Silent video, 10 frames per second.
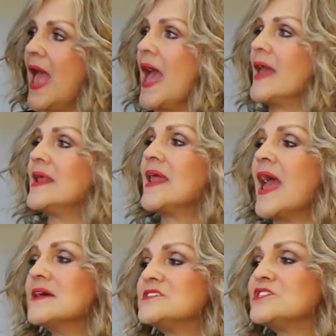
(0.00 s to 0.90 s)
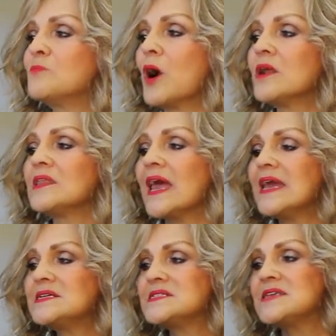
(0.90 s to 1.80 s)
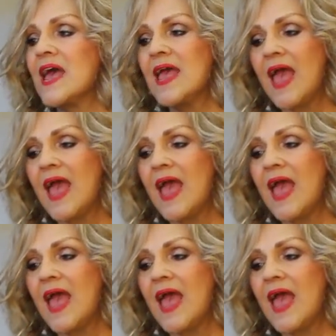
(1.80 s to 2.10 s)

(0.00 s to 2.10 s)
and it has smart lace